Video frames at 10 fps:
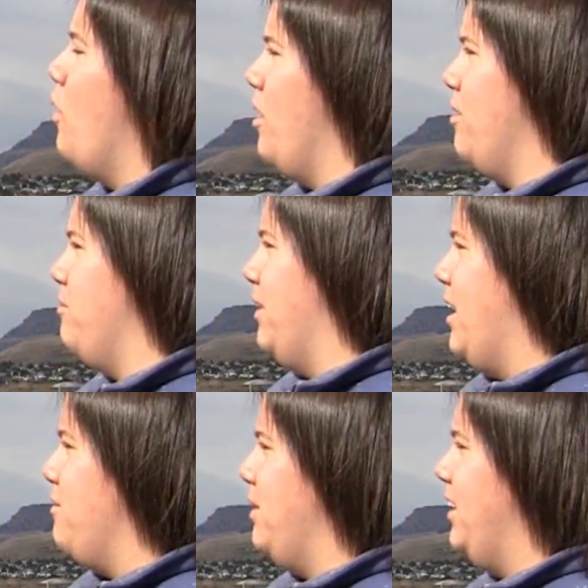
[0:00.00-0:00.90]
or
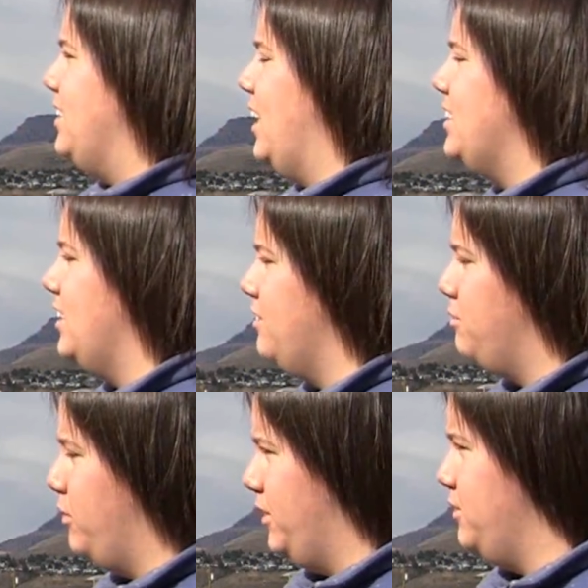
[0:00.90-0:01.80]
becoming sensitive
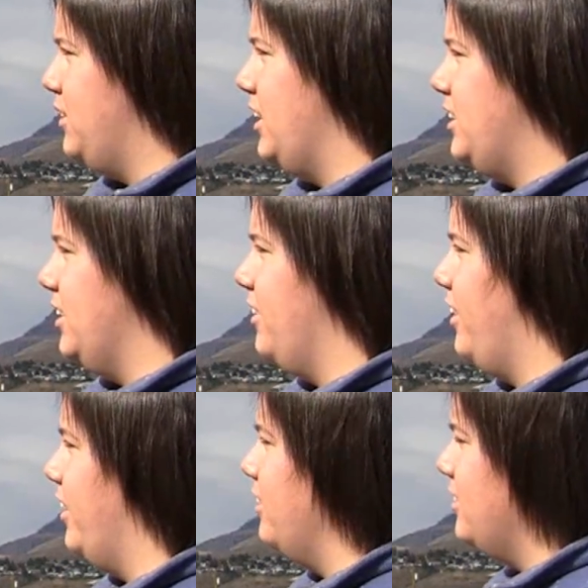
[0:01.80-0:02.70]
with you touching
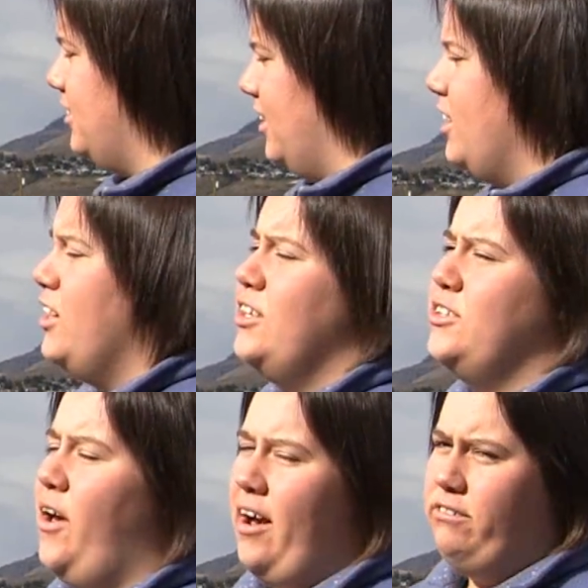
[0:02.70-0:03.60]
their ears.
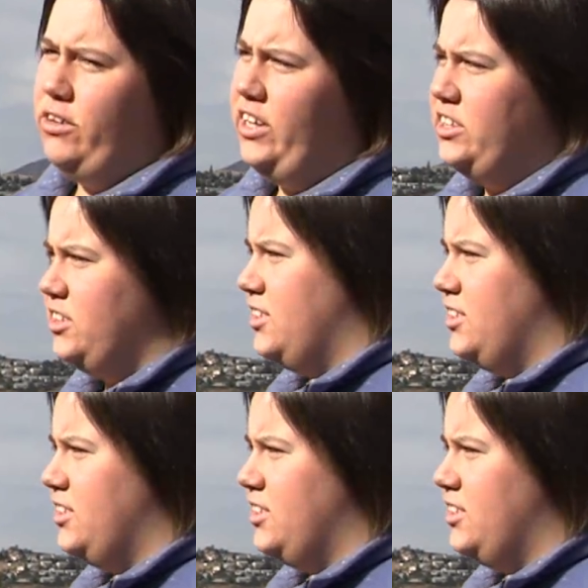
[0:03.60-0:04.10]
So after each